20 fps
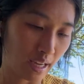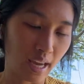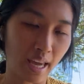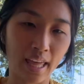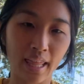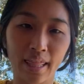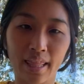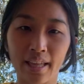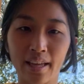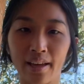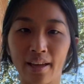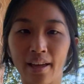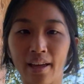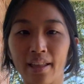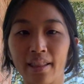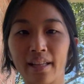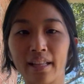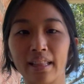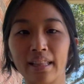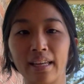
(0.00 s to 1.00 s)
and
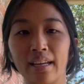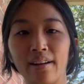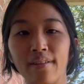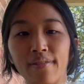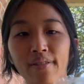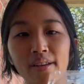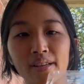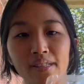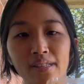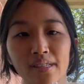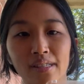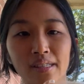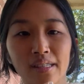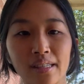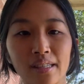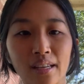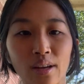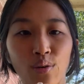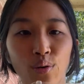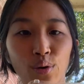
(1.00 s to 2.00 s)
the lid of this is
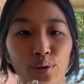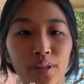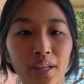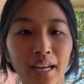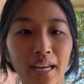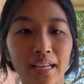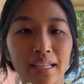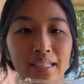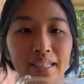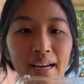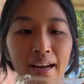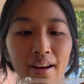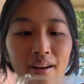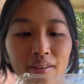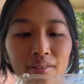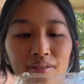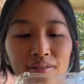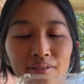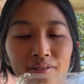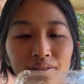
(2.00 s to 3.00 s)
holding it
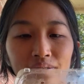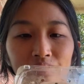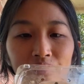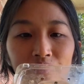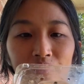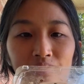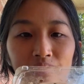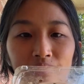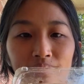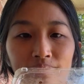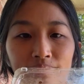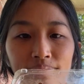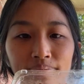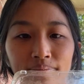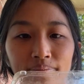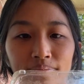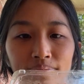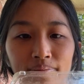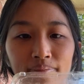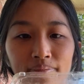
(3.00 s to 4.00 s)
down.
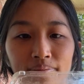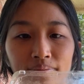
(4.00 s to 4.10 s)
Hmm.